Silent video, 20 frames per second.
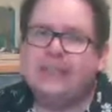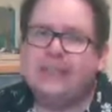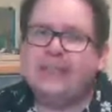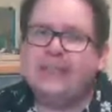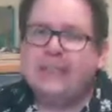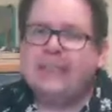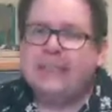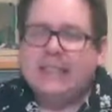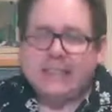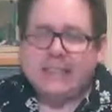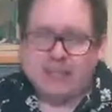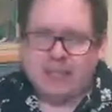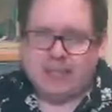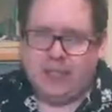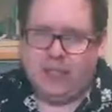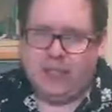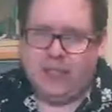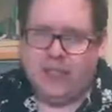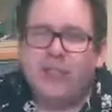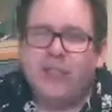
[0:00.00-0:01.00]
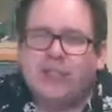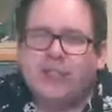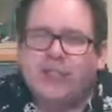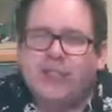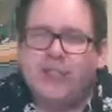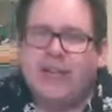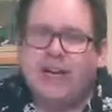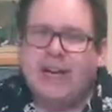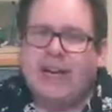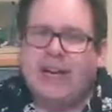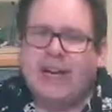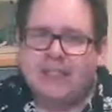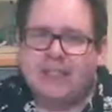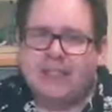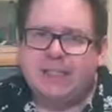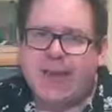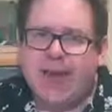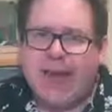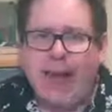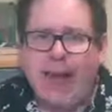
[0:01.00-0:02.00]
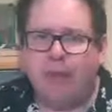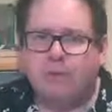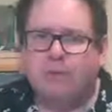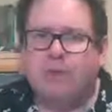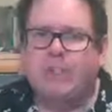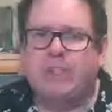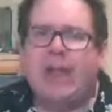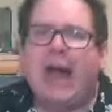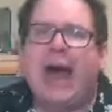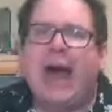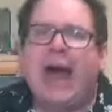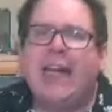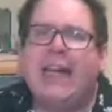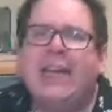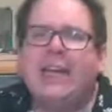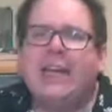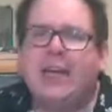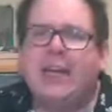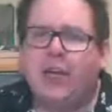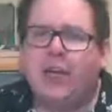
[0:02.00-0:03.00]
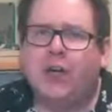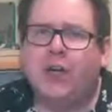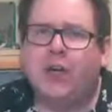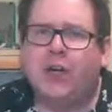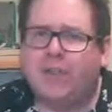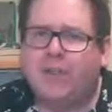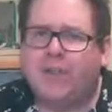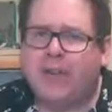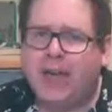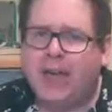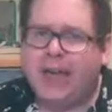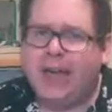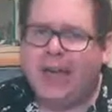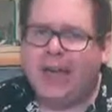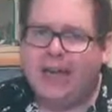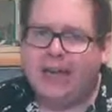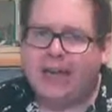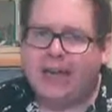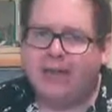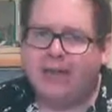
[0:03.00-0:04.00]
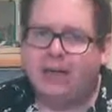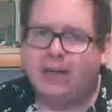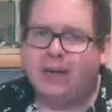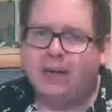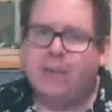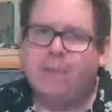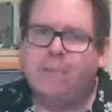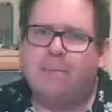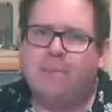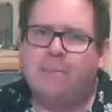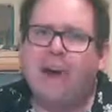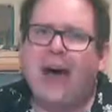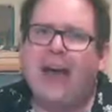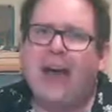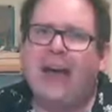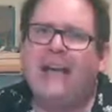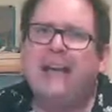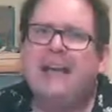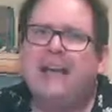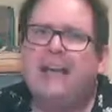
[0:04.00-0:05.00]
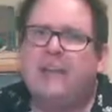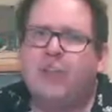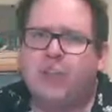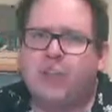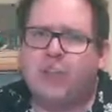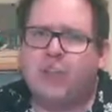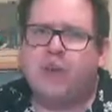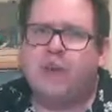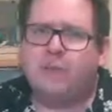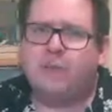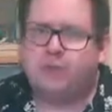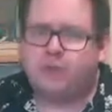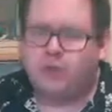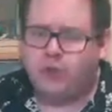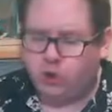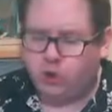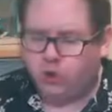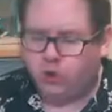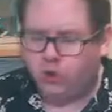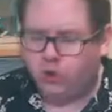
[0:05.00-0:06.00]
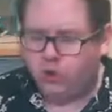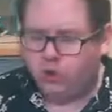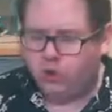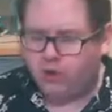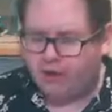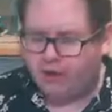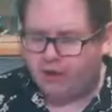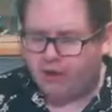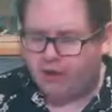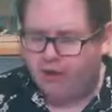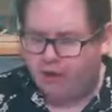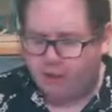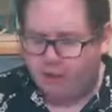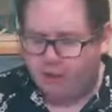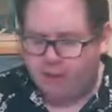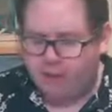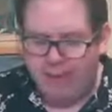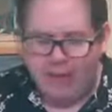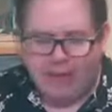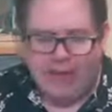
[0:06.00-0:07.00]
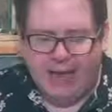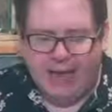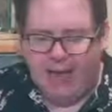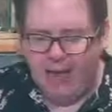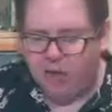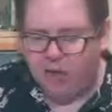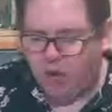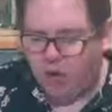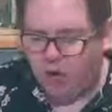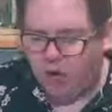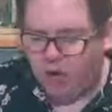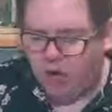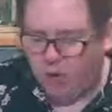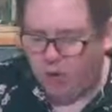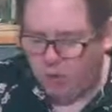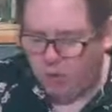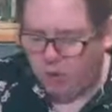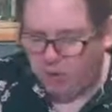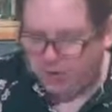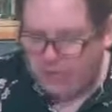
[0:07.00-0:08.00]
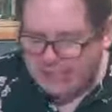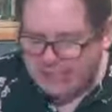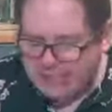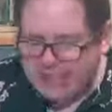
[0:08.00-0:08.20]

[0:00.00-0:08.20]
and the streets outside look like the mind of George A. Romero.